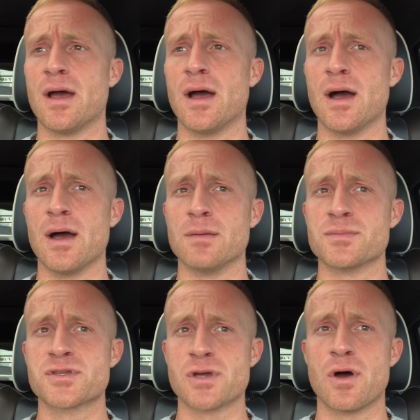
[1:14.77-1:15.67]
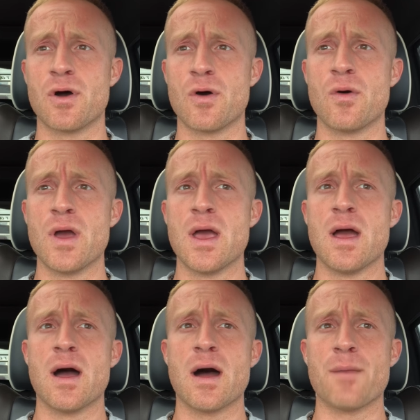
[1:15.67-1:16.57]
Um, so
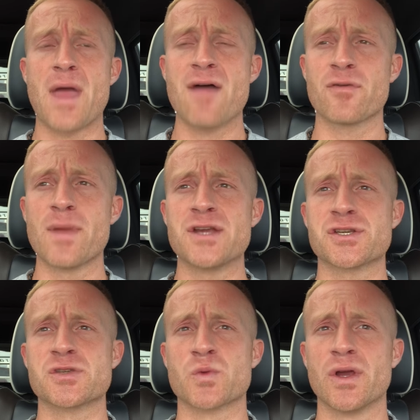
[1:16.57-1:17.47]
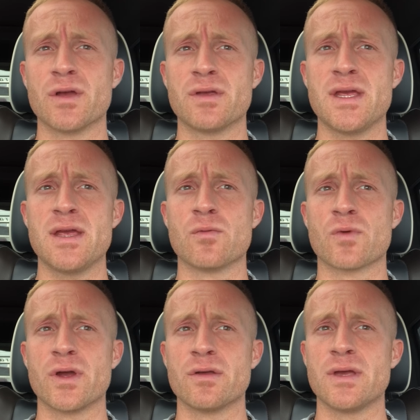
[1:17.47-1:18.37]
um, affirmations really,
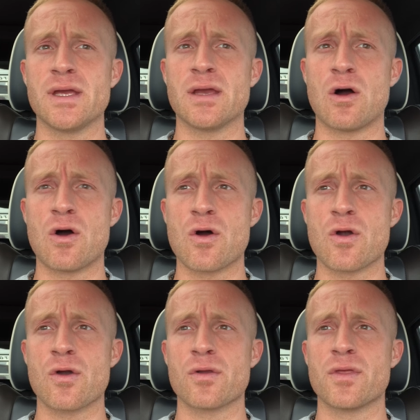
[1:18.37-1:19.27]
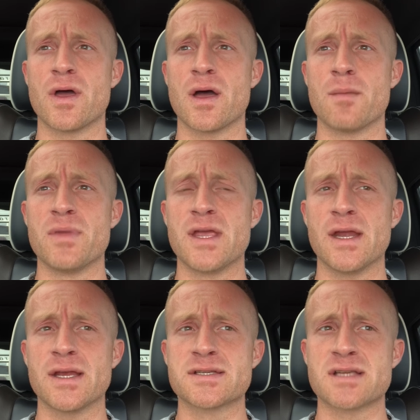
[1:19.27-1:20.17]
really are the
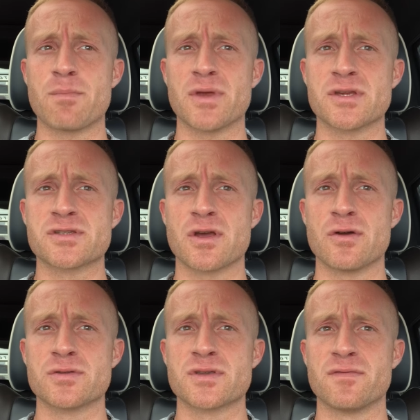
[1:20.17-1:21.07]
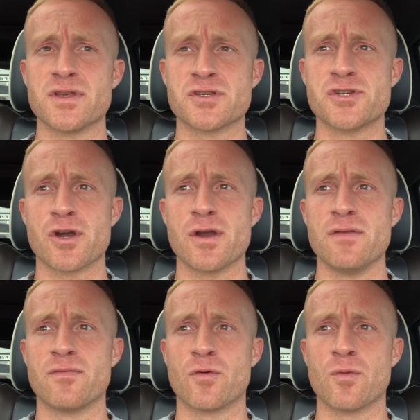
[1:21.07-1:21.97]
beginning stepping stones of this
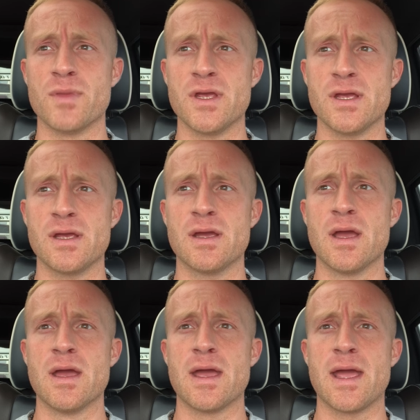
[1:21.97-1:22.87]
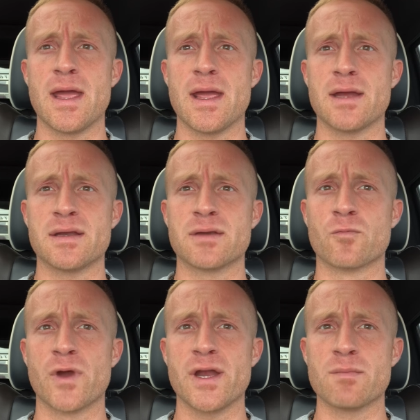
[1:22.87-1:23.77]
journey for me and
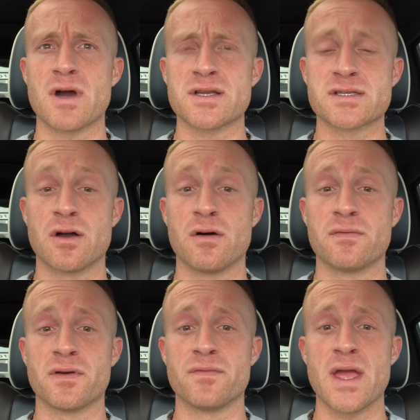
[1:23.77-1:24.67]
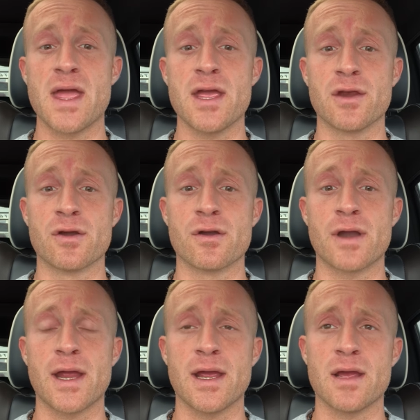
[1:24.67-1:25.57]
ridding myself of the anger
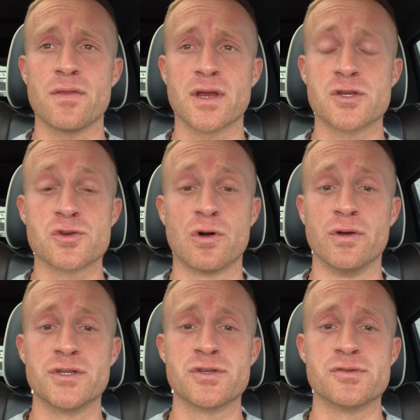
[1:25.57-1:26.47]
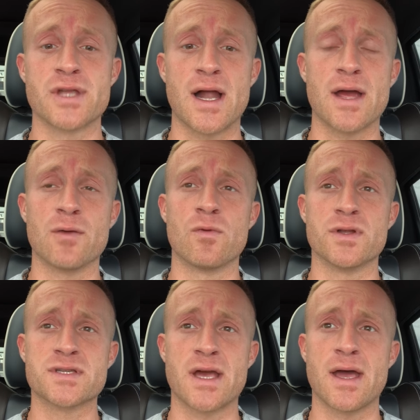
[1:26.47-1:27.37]
and the control issues that I
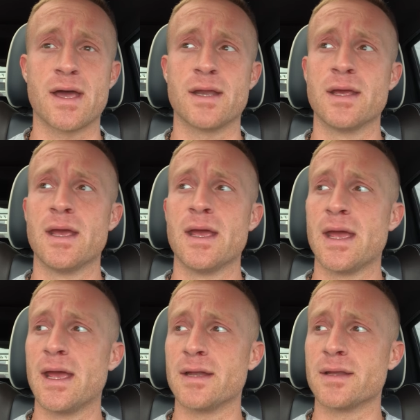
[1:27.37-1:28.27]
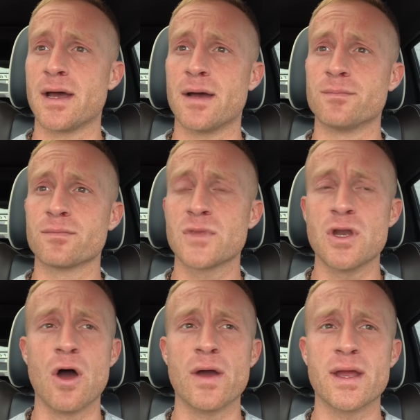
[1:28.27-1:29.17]
once had. And, um, you
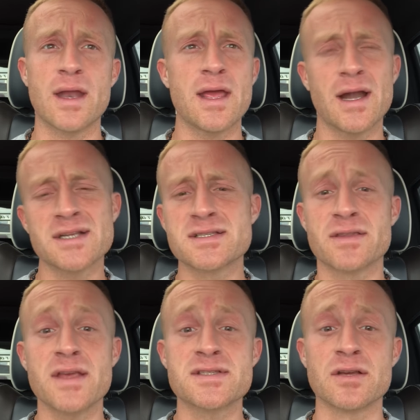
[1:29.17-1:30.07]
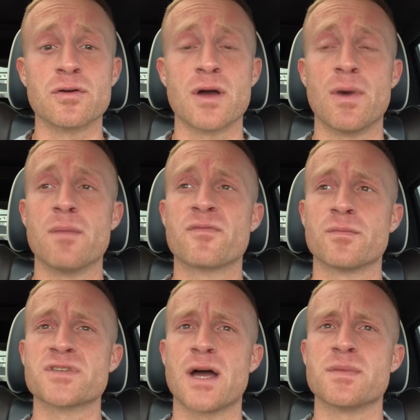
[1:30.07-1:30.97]
know, and, and I, they still come up
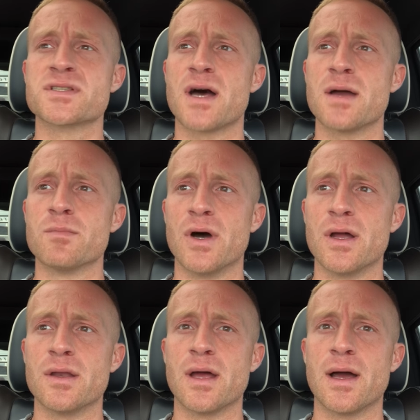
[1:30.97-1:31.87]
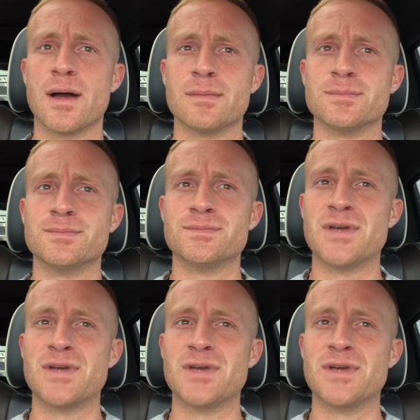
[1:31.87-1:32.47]
from time to time, but, um,